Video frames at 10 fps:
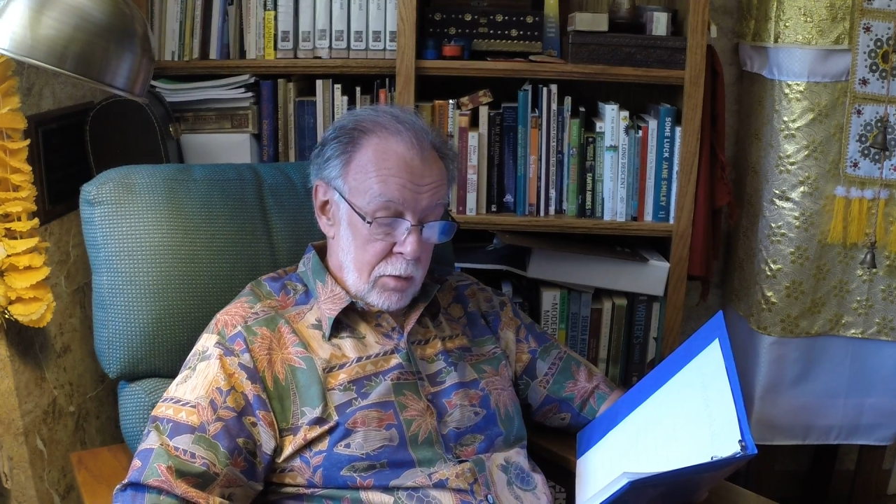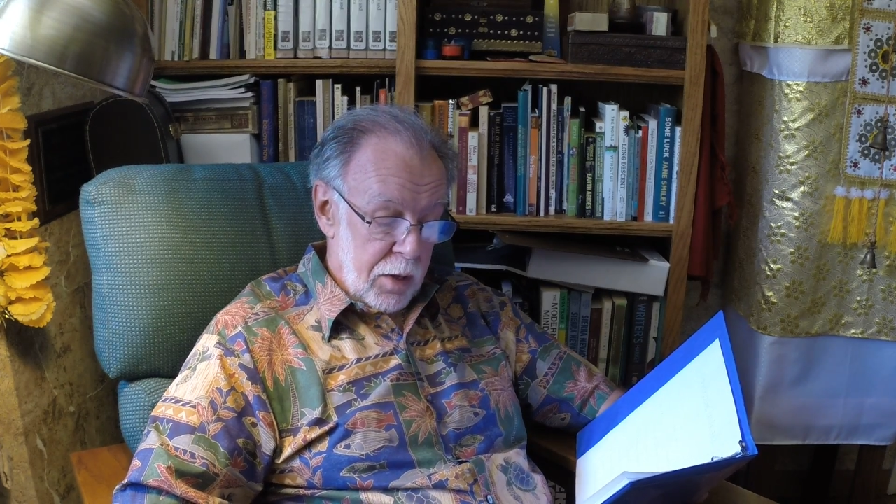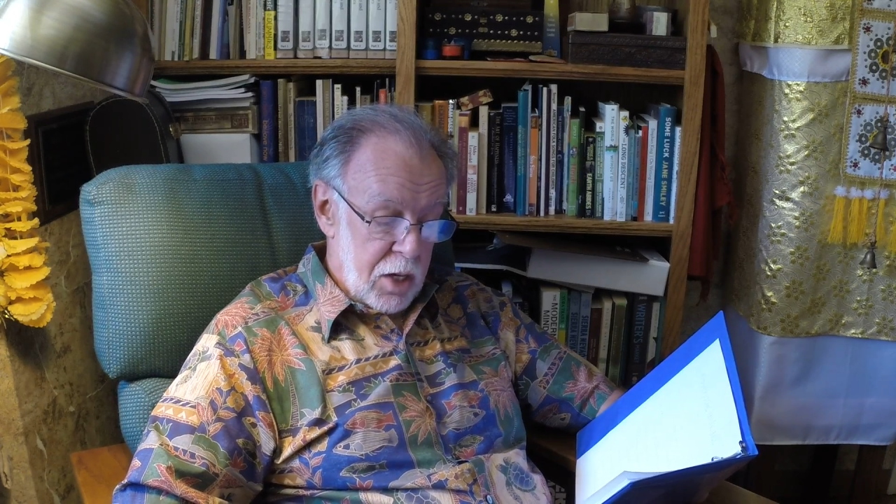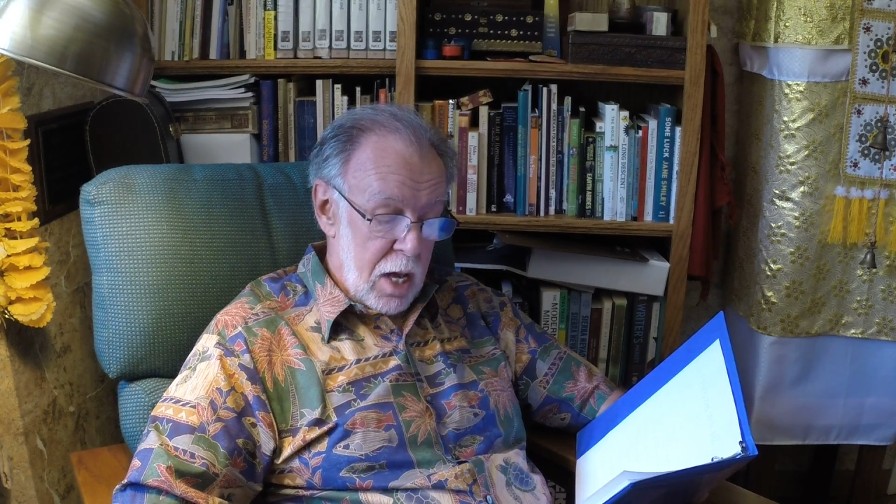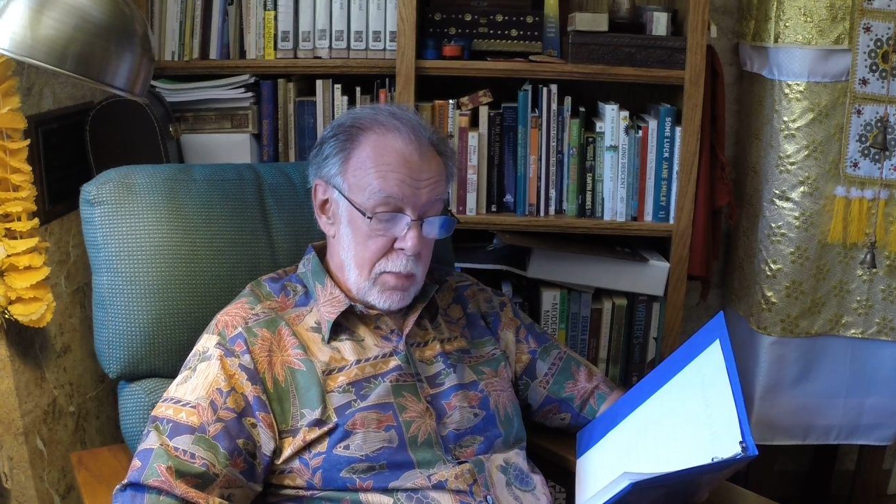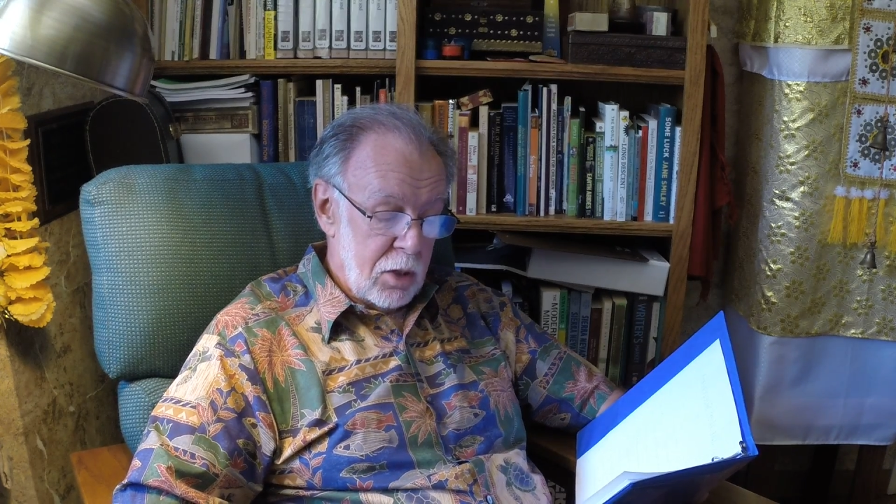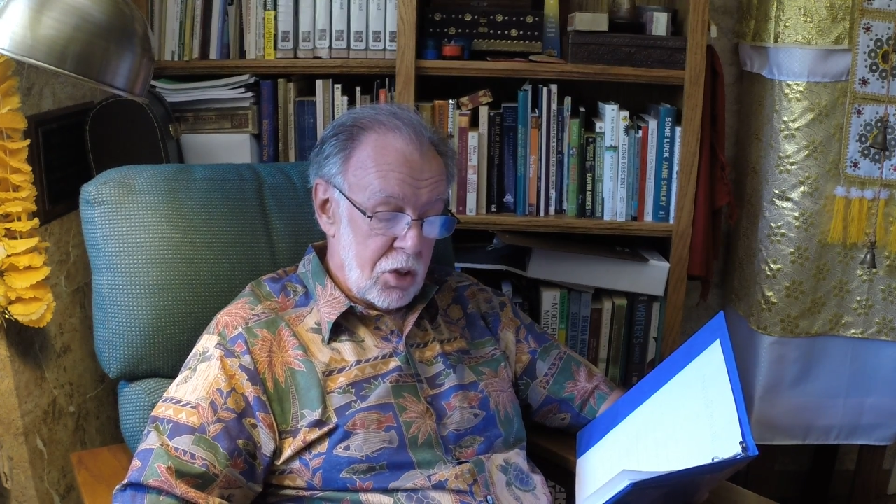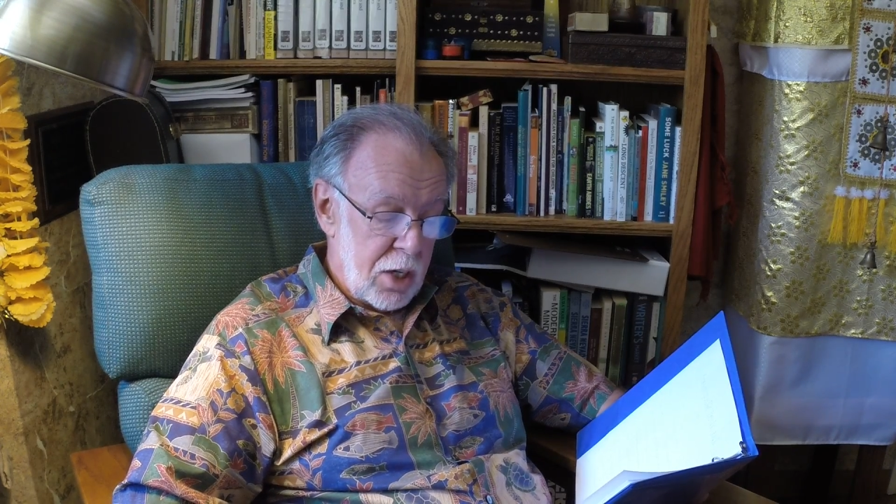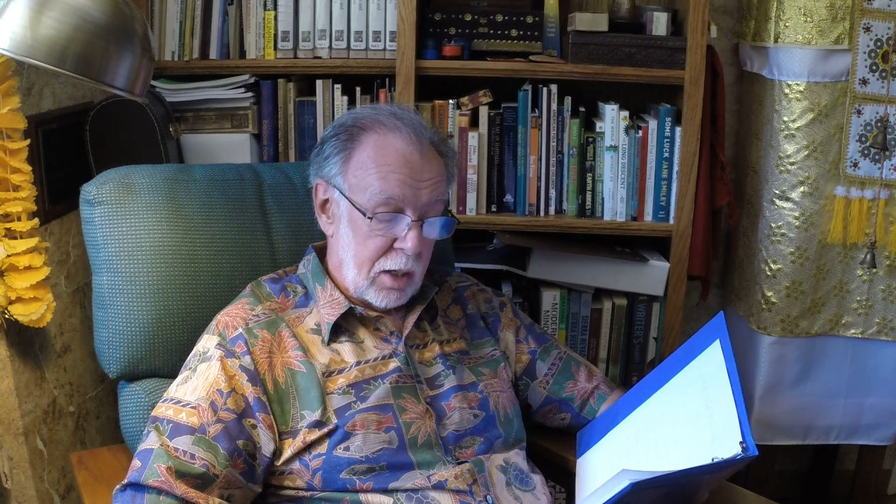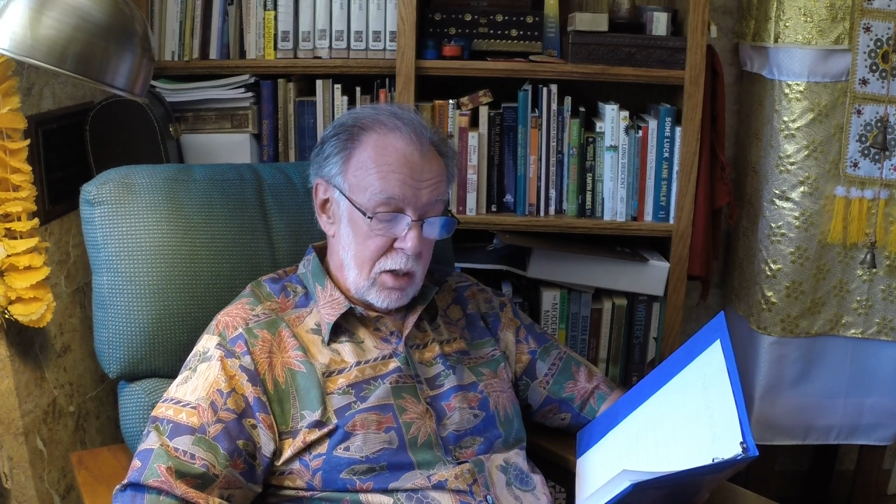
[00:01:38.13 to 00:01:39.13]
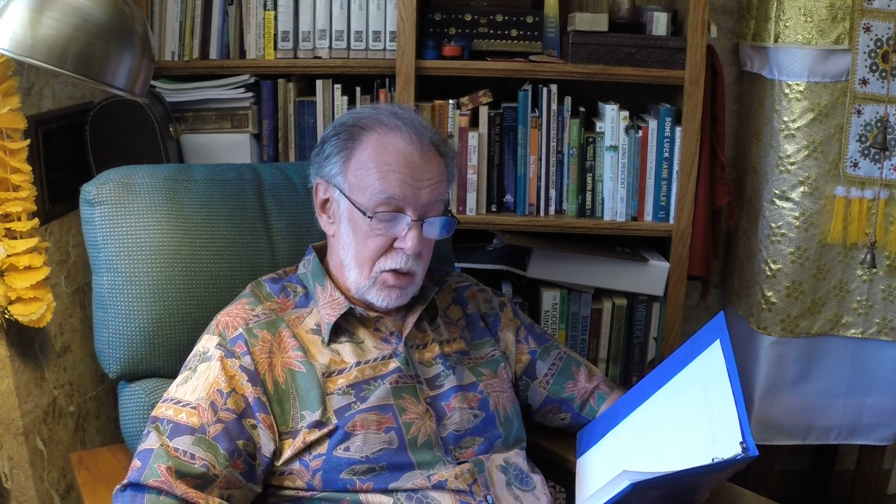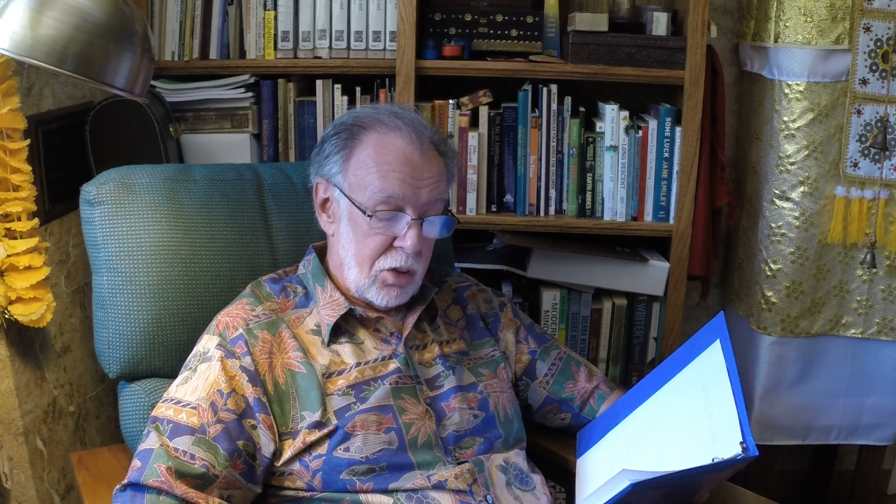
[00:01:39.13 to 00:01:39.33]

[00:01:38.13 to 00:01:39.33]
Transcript: The demon sickness,